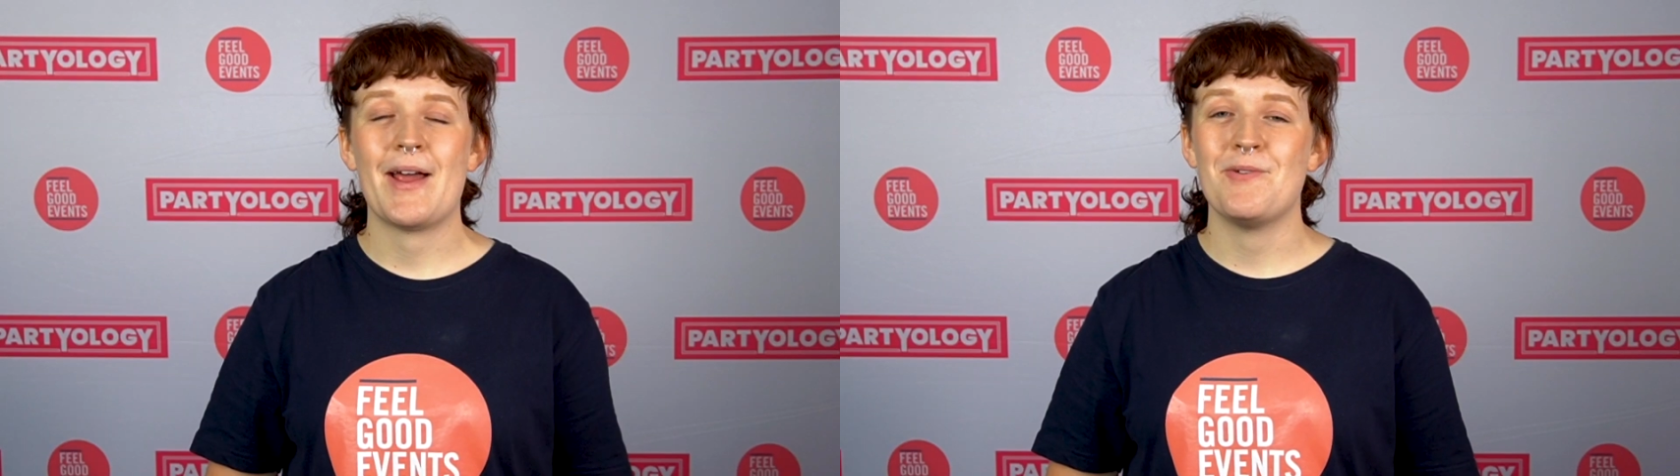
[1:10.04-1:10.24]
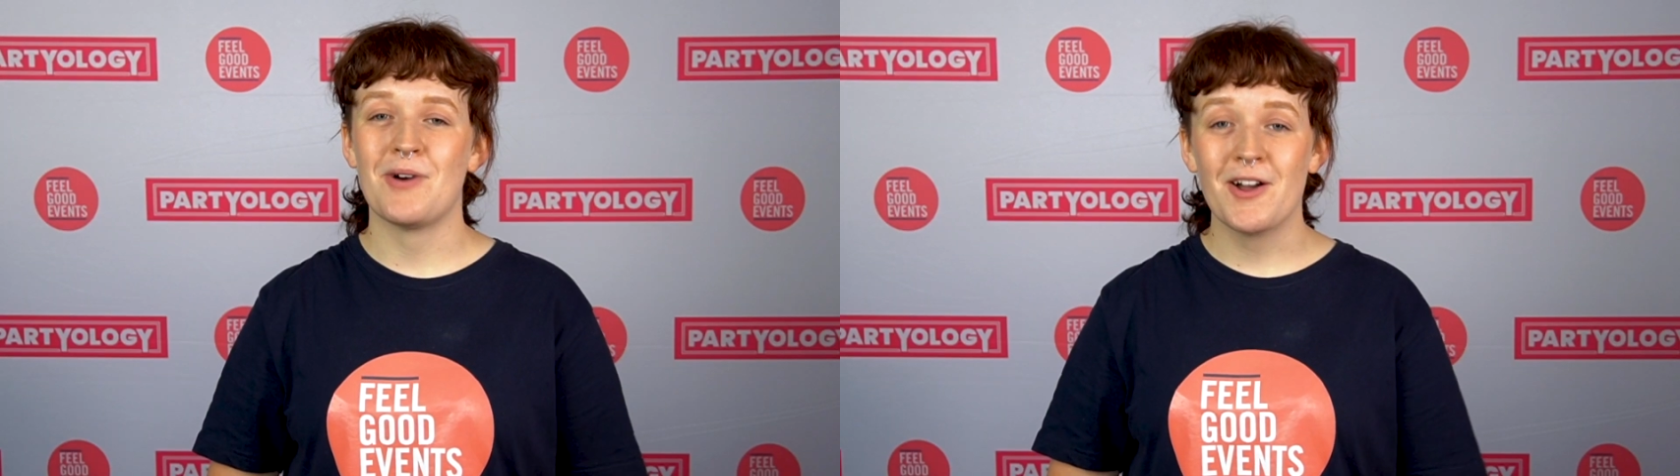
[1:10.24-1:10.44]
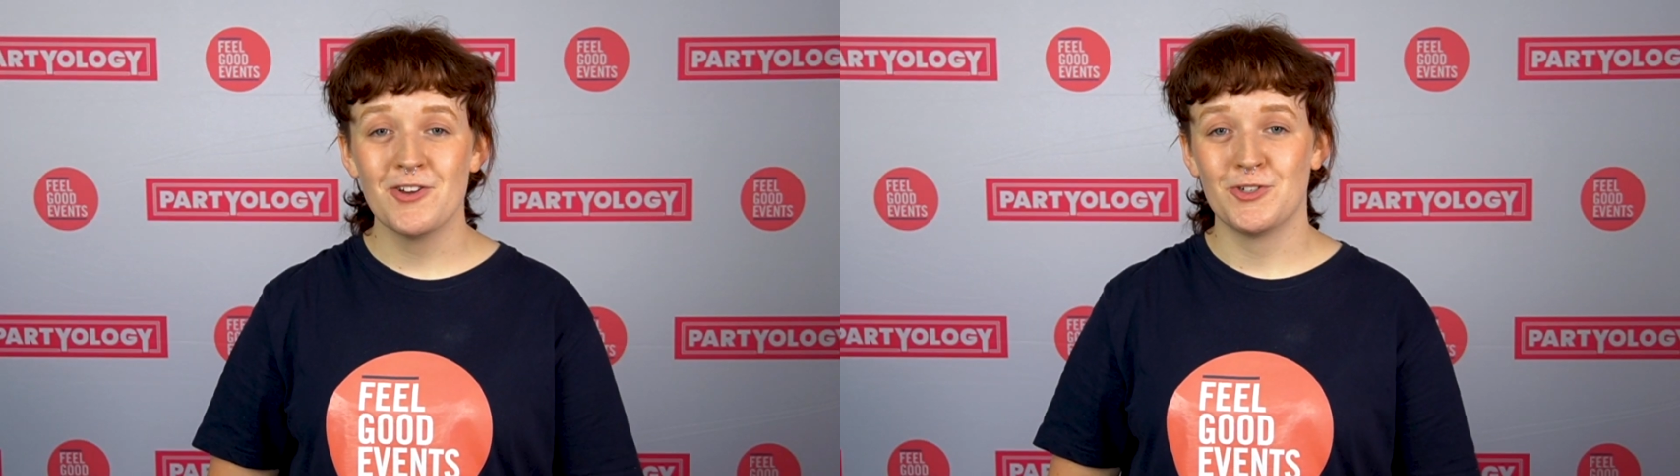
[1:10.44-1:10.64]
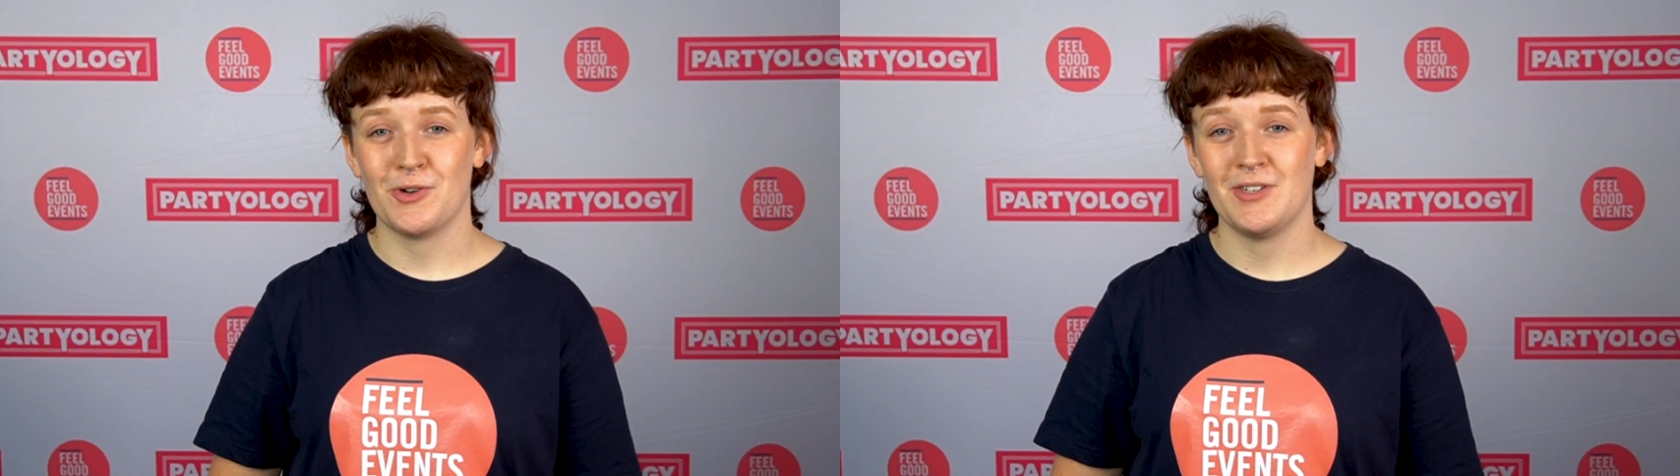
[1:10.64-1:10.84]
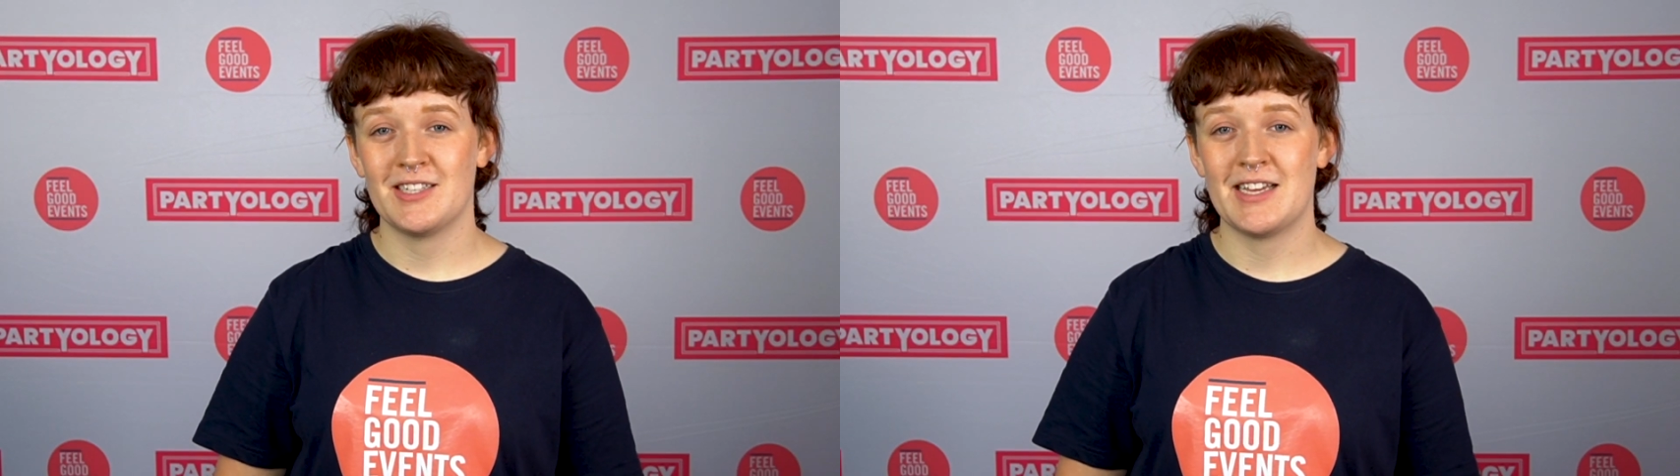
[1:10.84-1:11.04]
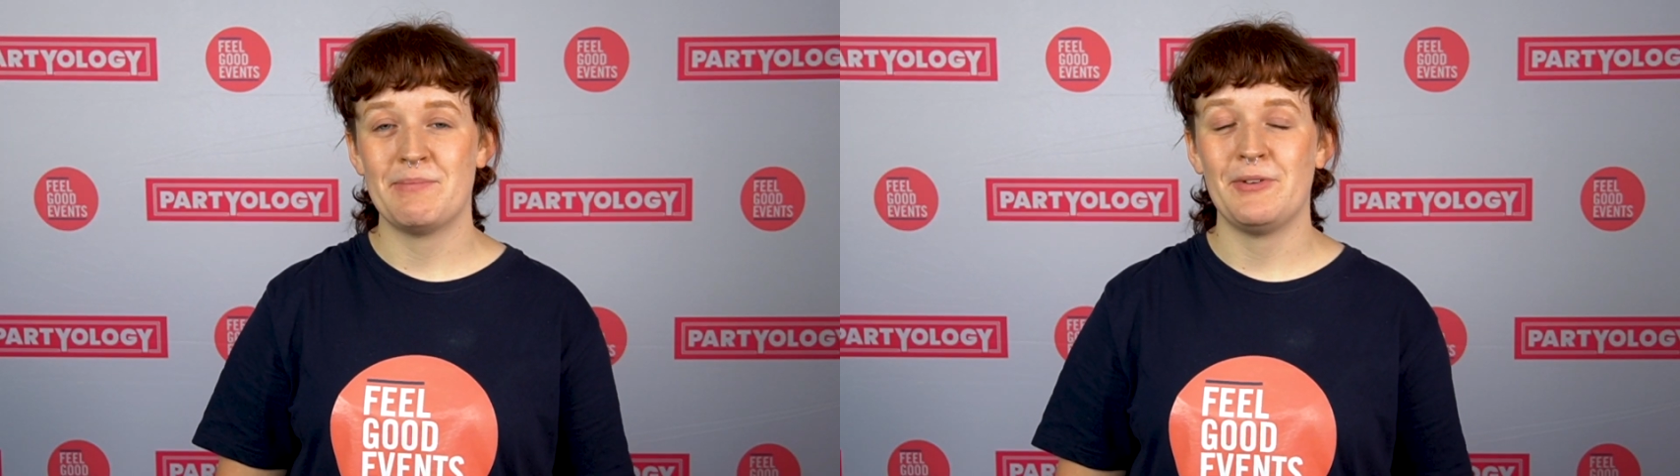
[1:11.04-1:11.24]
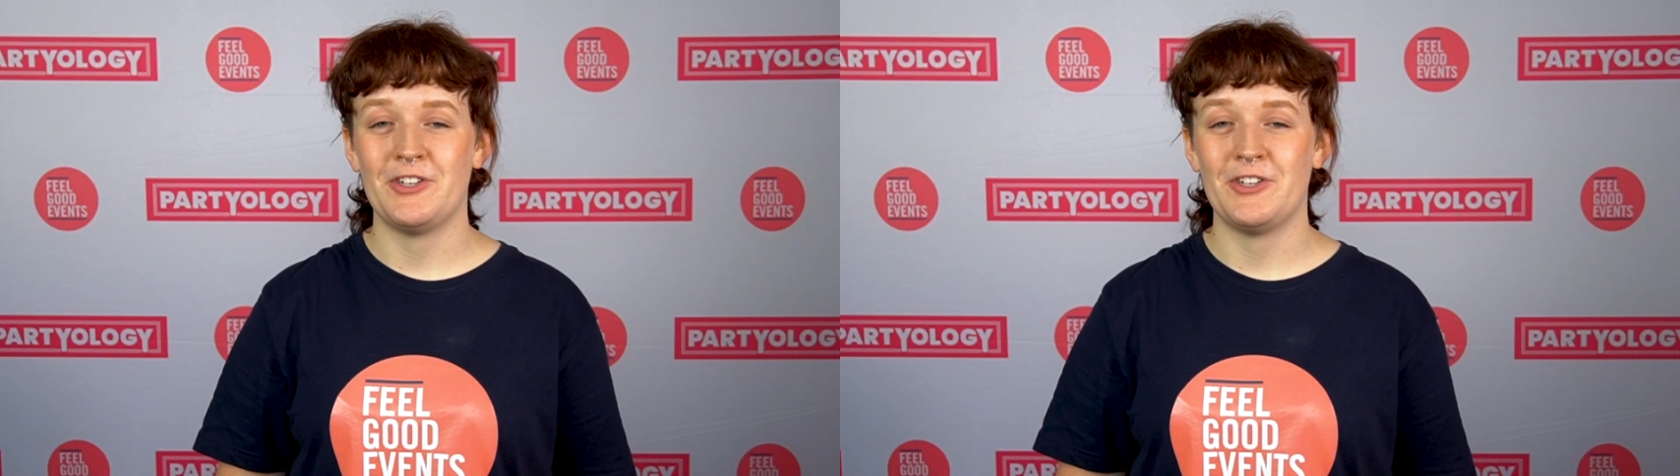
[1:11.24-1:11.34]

And while you're talking to them,